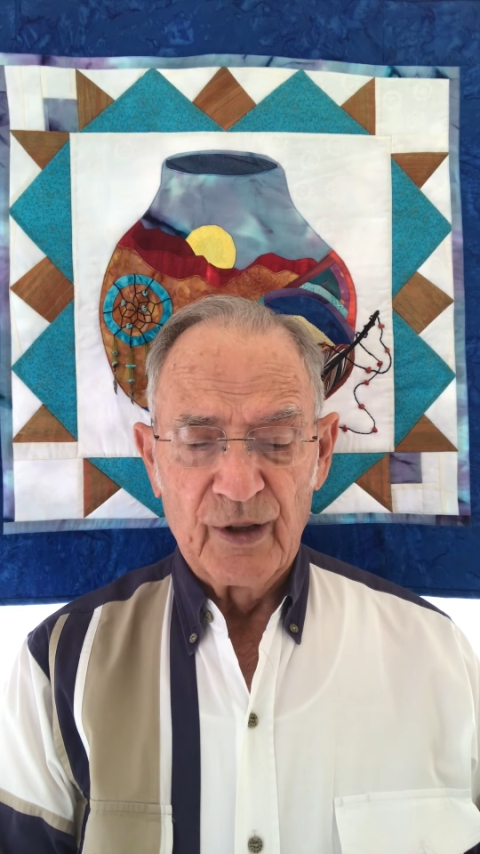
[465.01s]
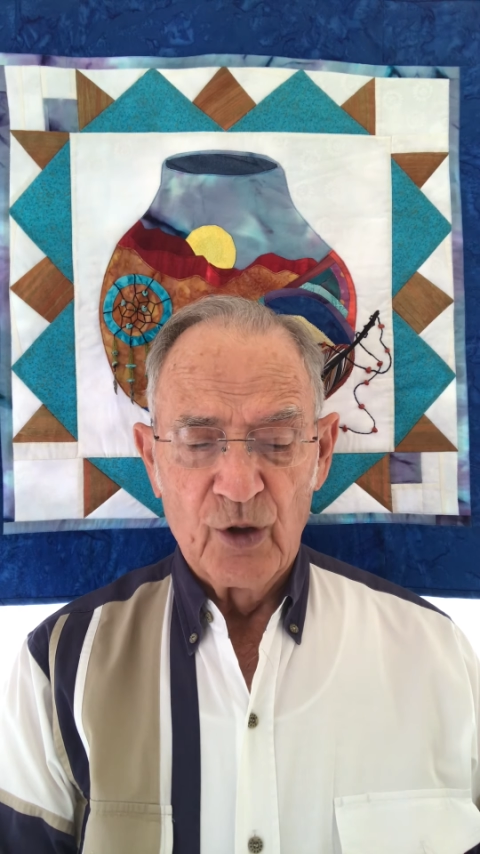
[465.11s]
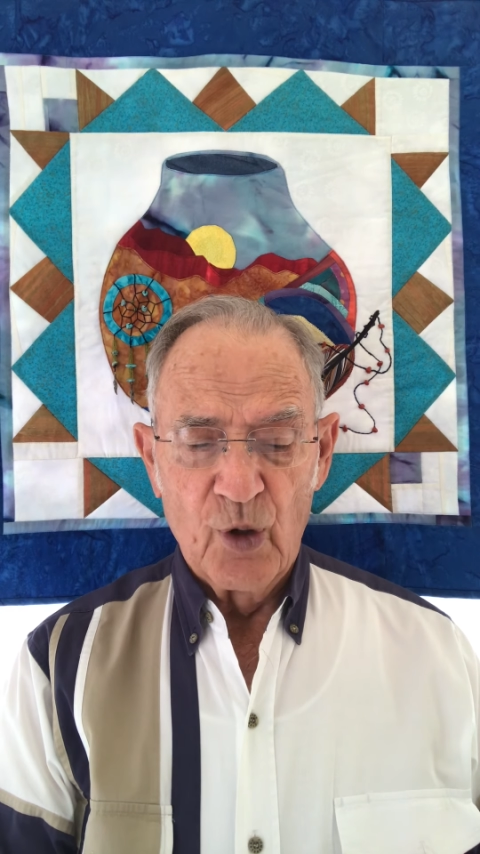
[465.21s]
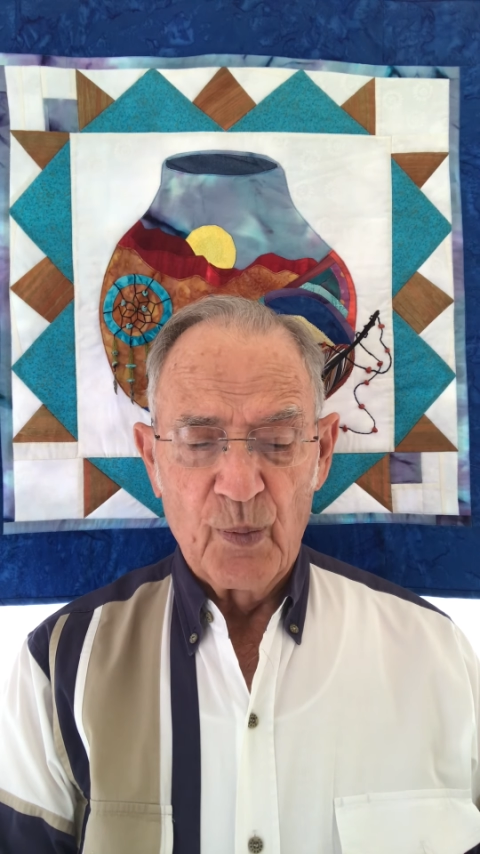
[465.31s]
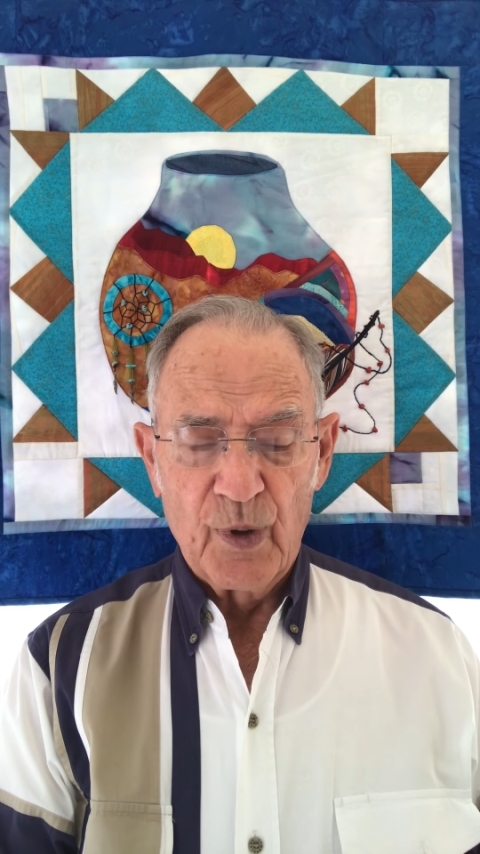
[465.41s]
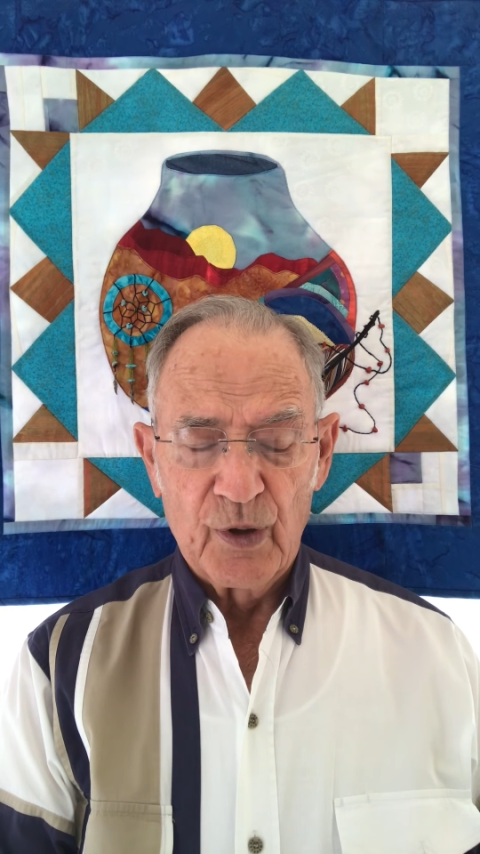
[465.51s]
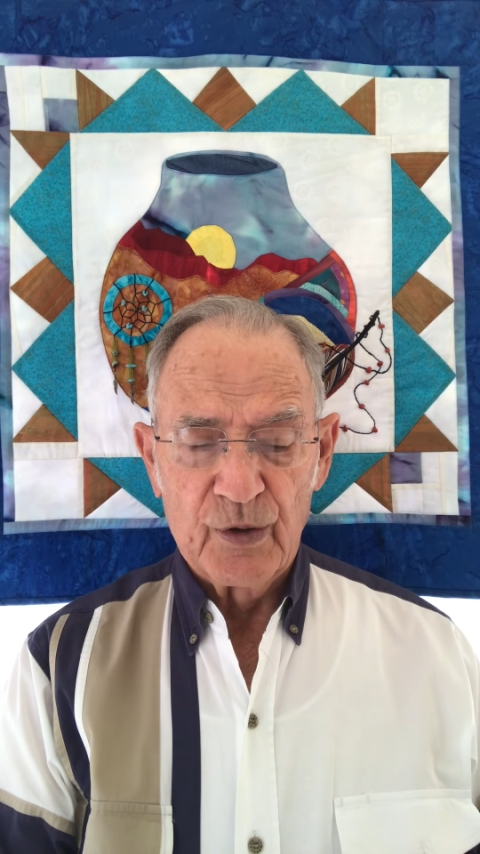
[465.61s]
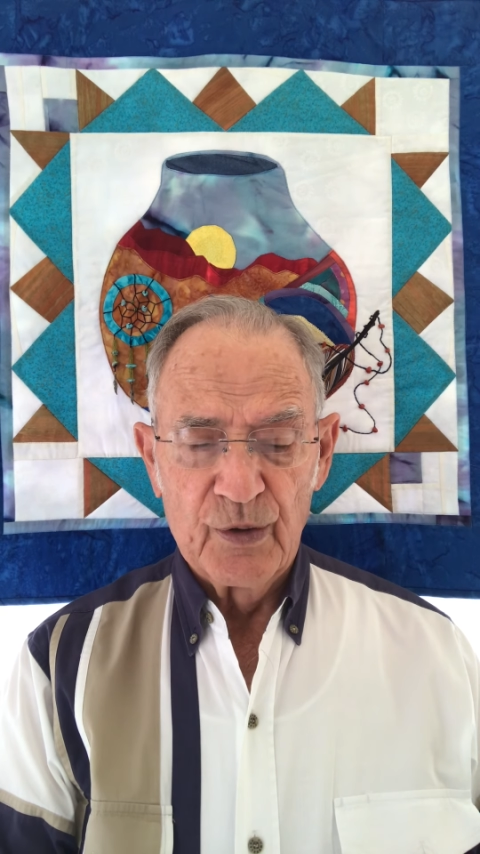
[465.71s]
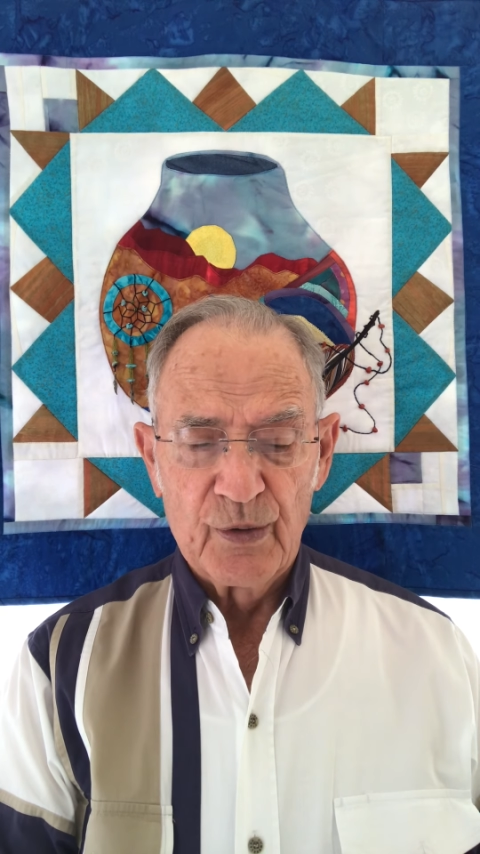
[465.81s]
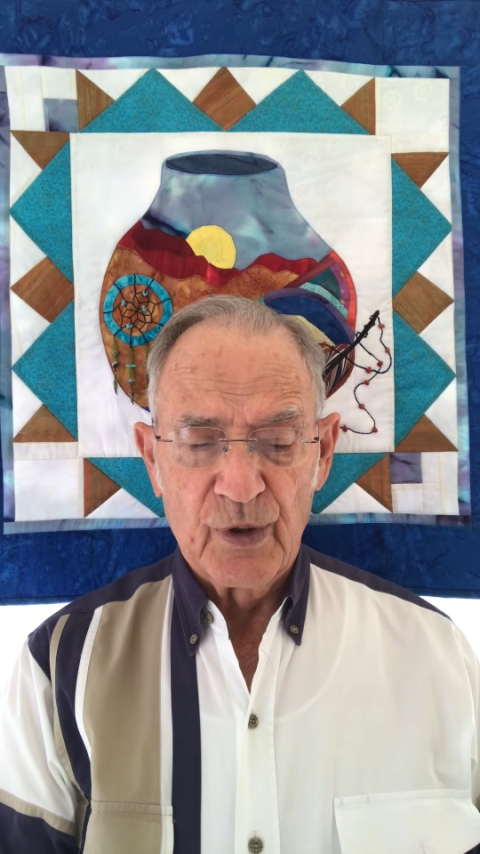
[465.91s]
no
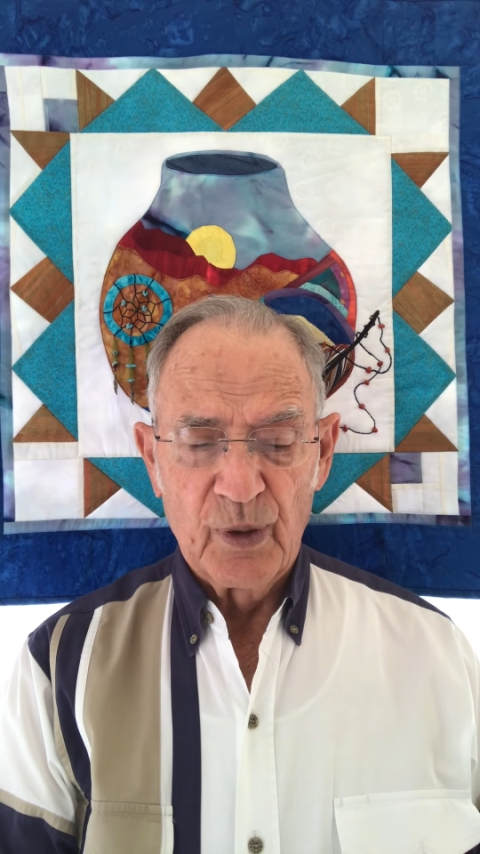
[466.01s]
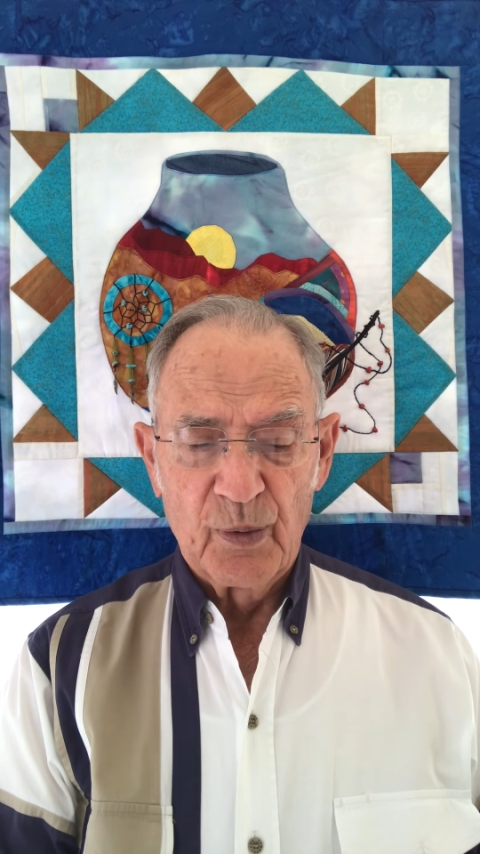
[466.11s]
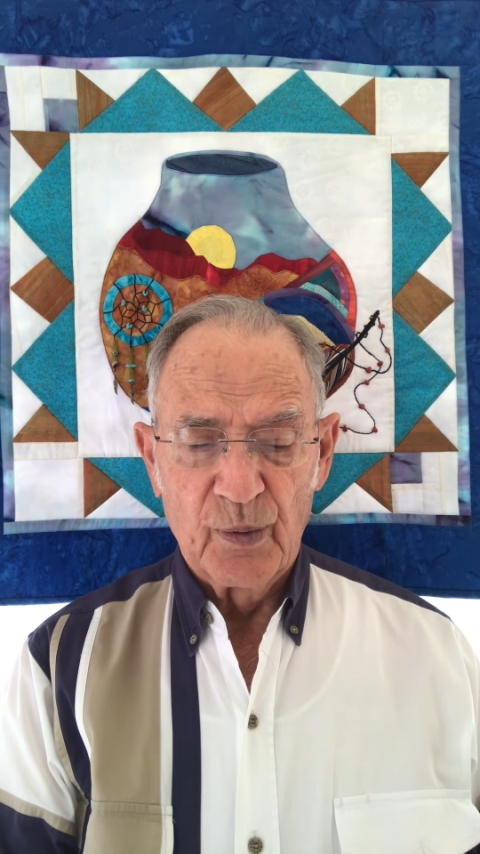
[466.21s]
person trouble